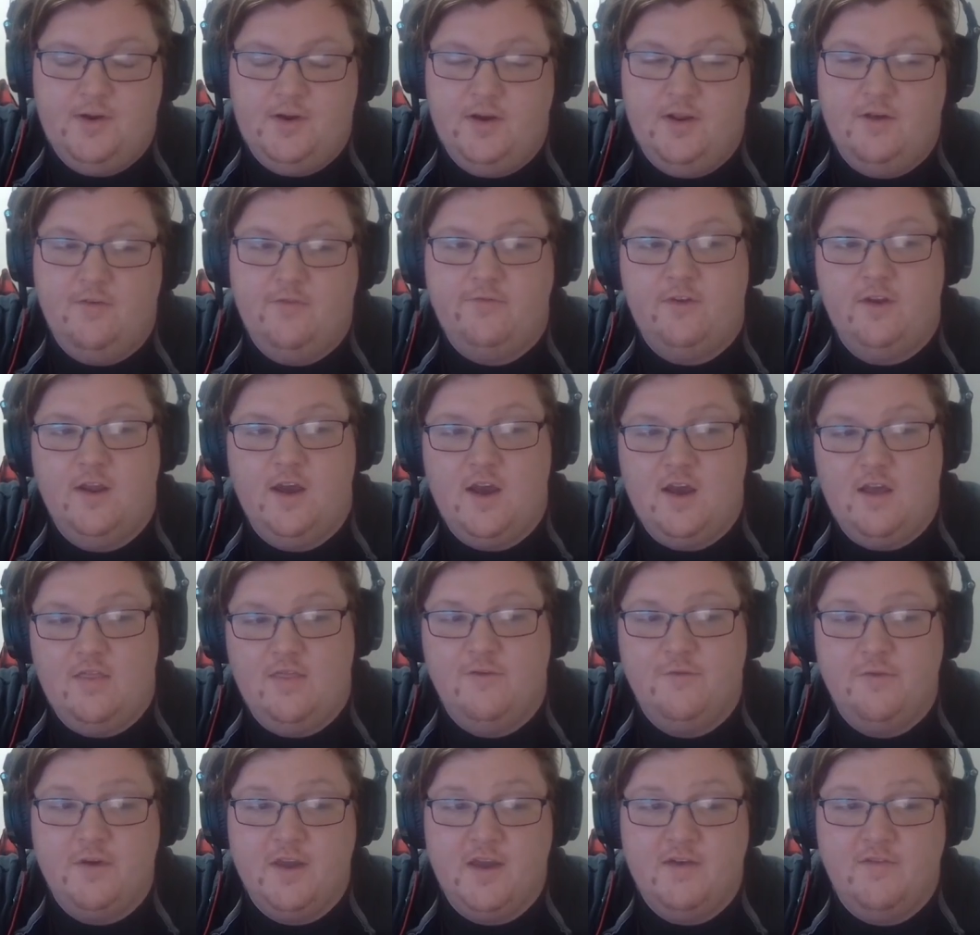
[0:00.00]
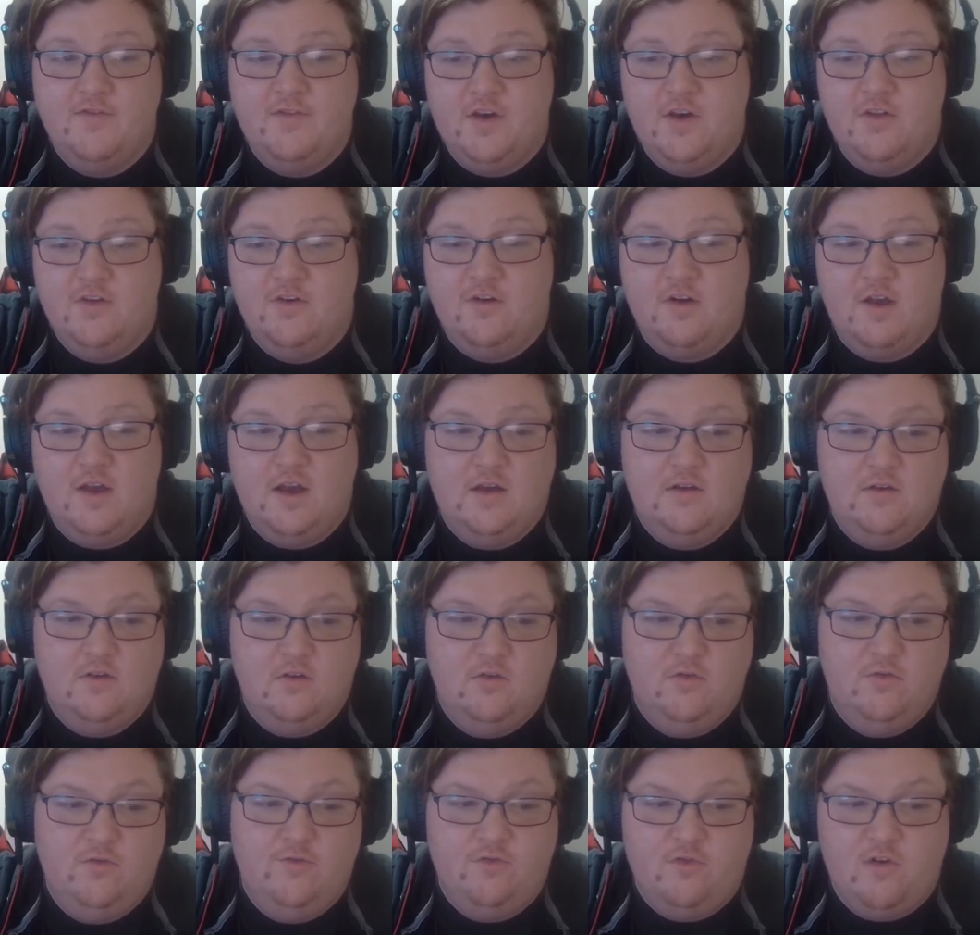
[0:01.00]
And if not, then we have another guy
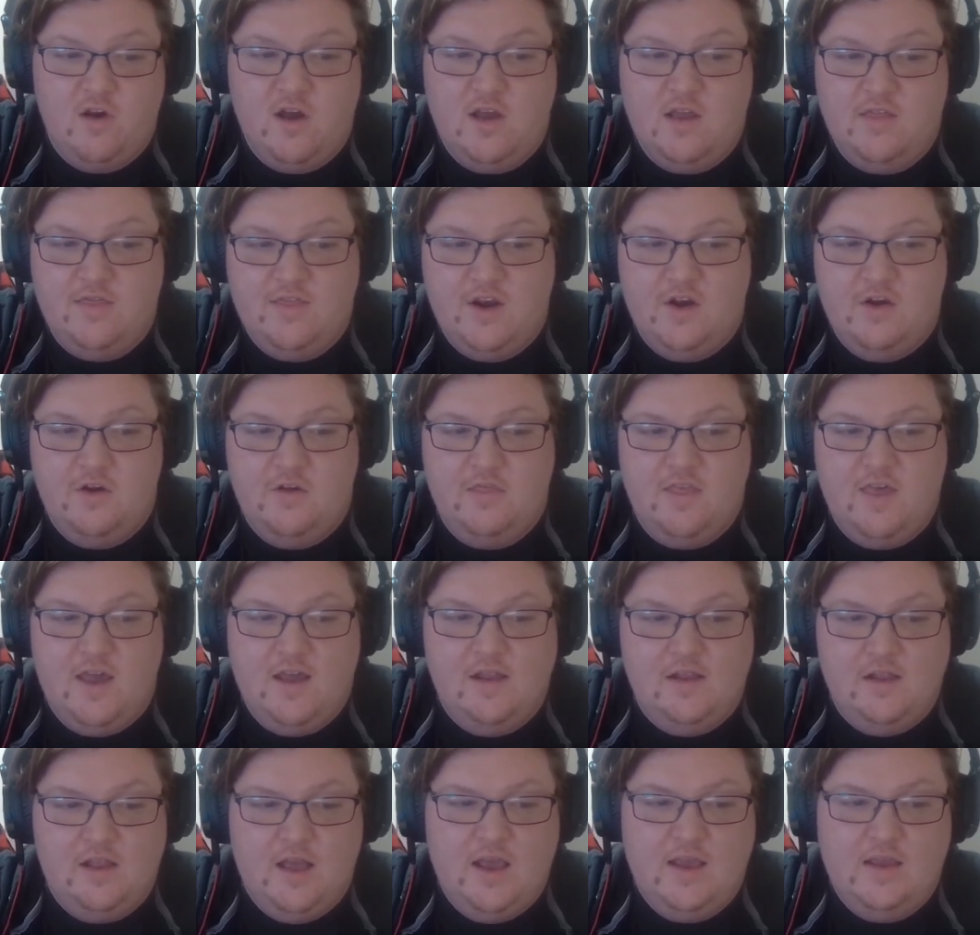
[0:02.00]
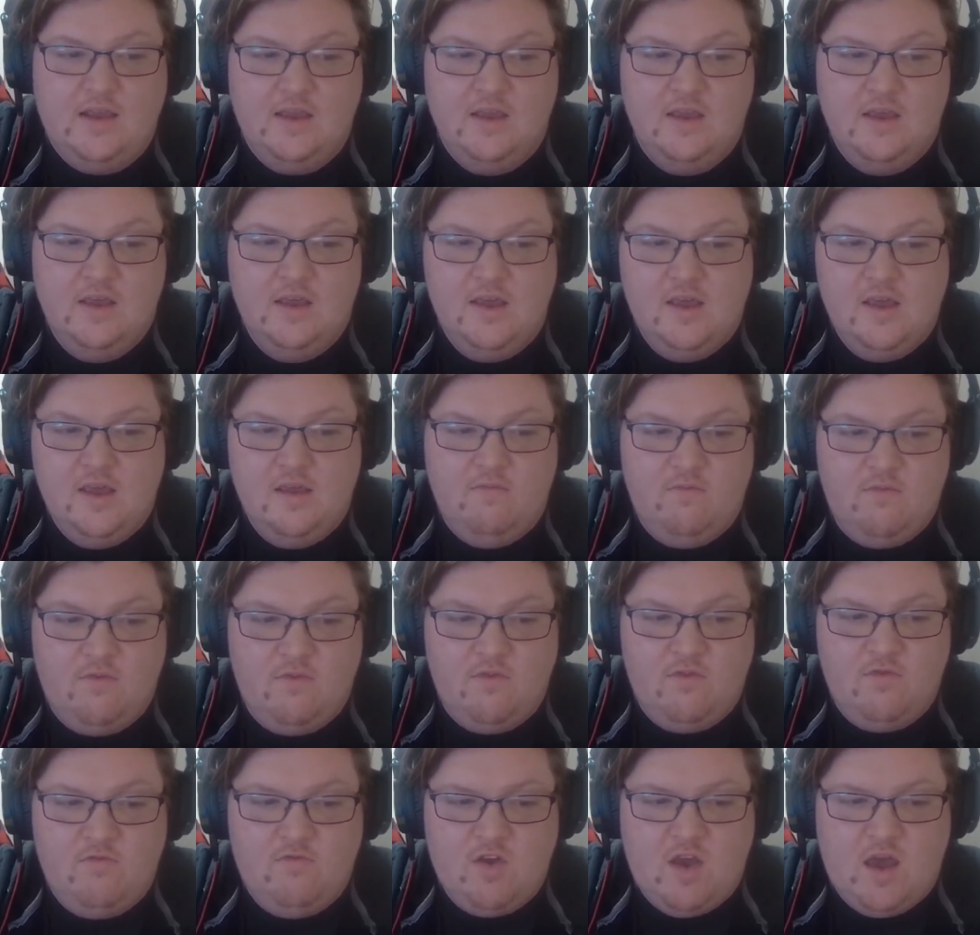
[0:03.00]
who's right there in that like
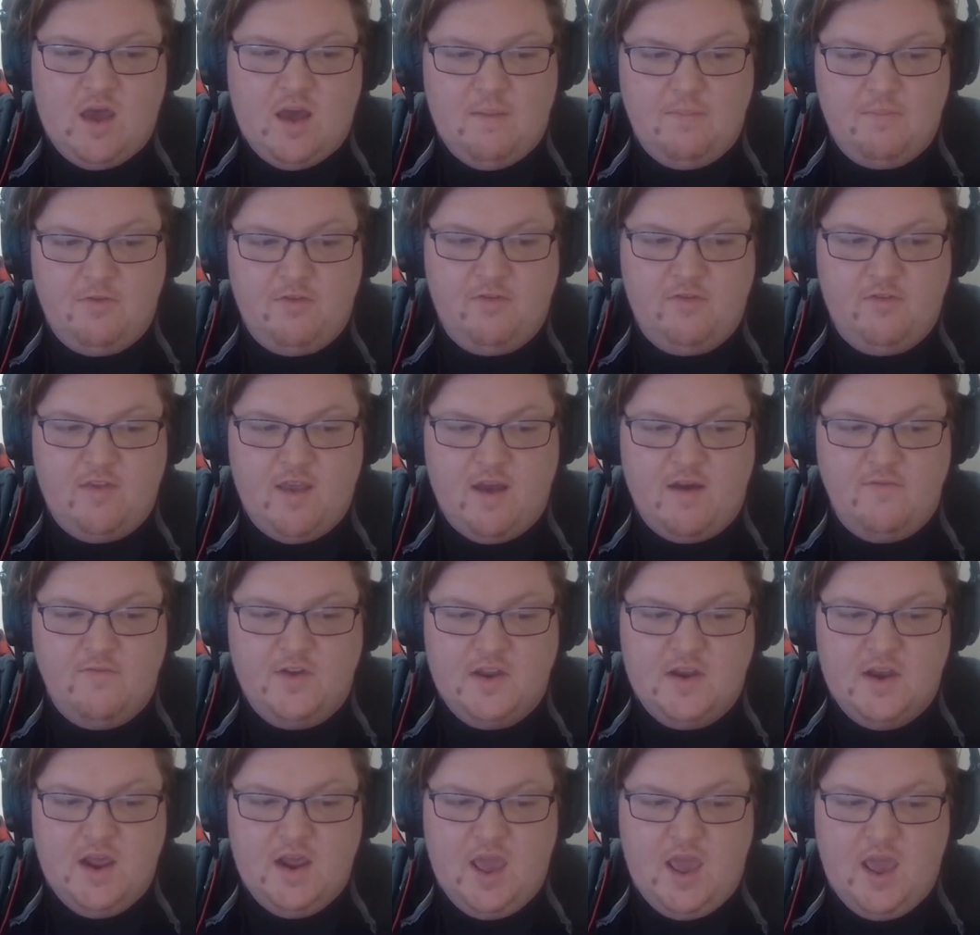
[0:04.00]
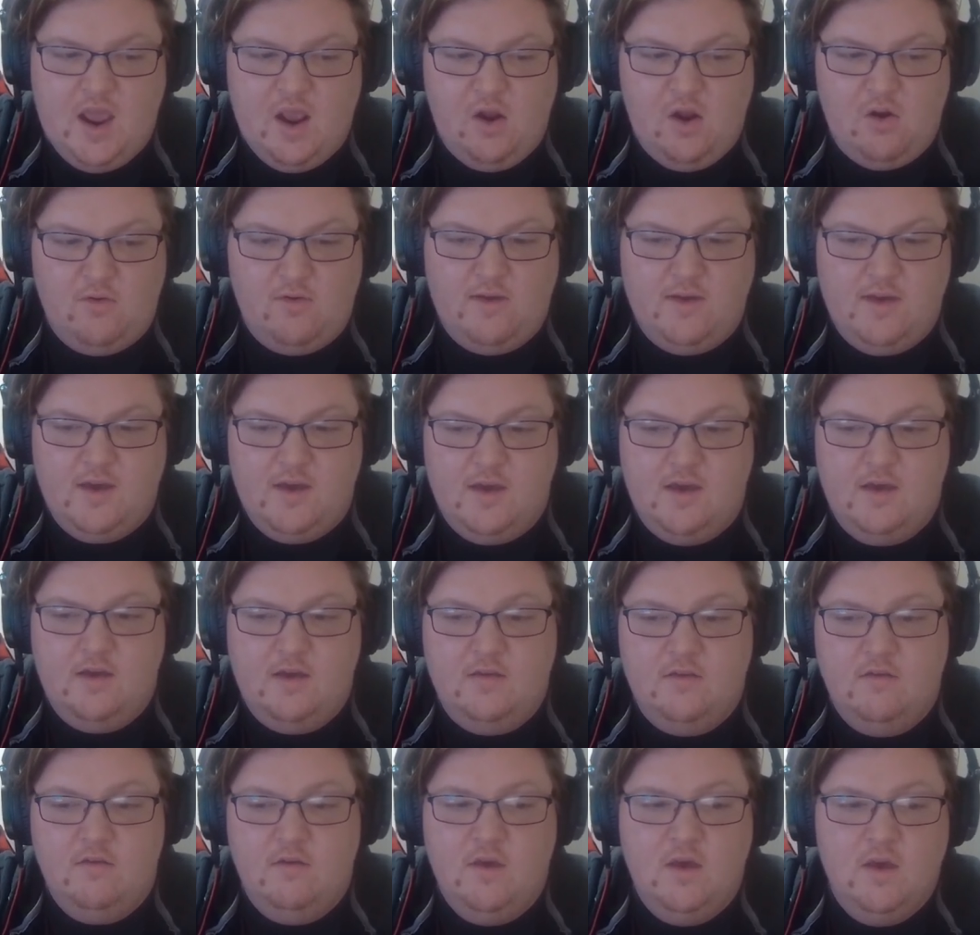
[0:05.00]
top 7 area,
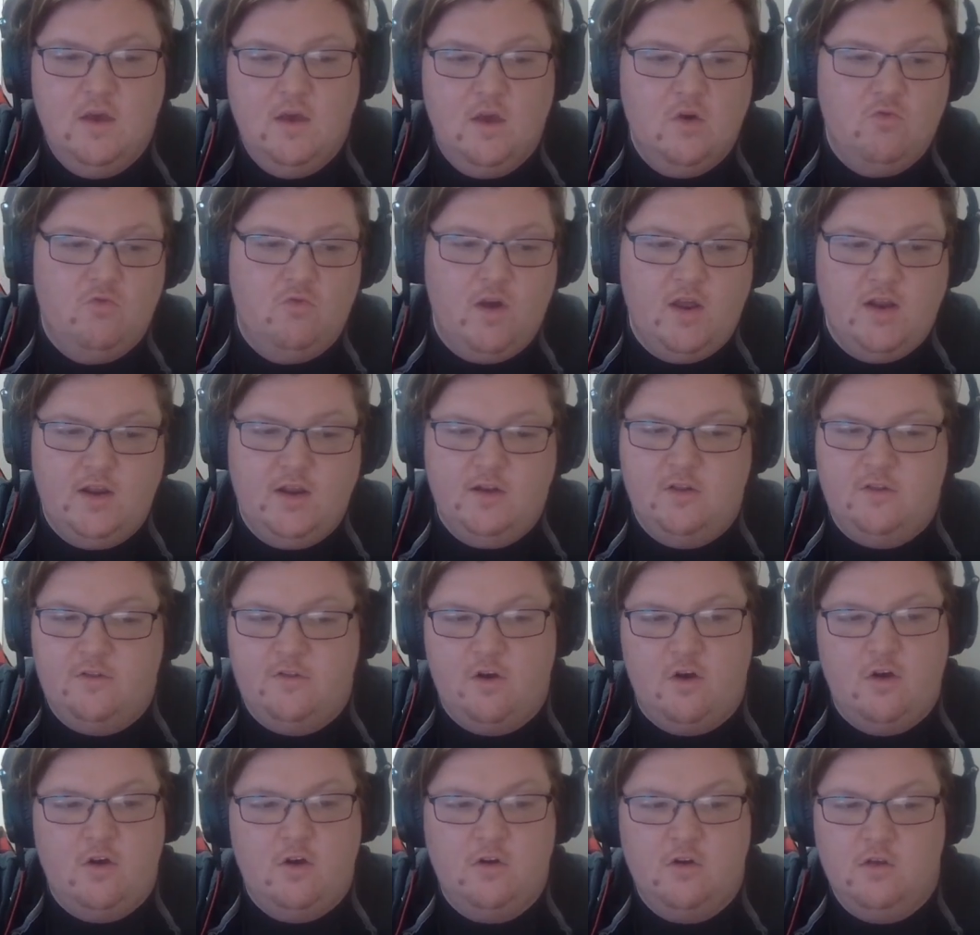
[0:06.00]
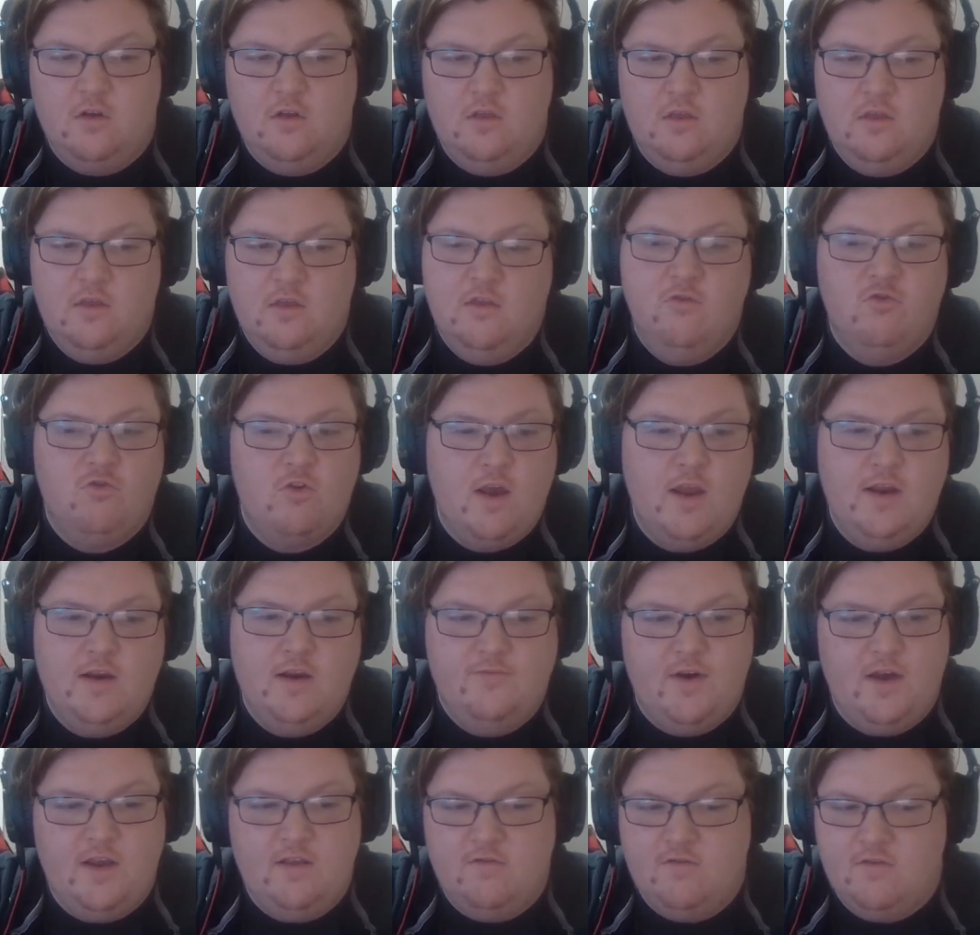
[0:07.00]
ready to
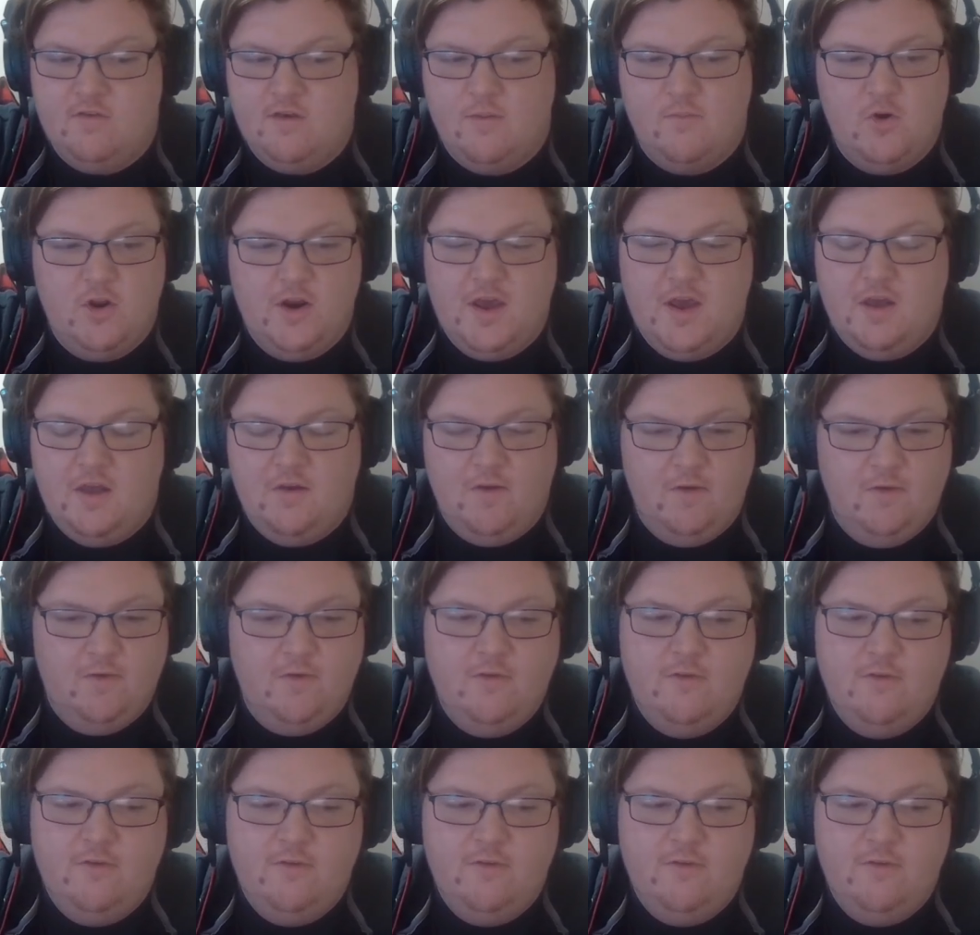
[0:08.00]
fight someone else.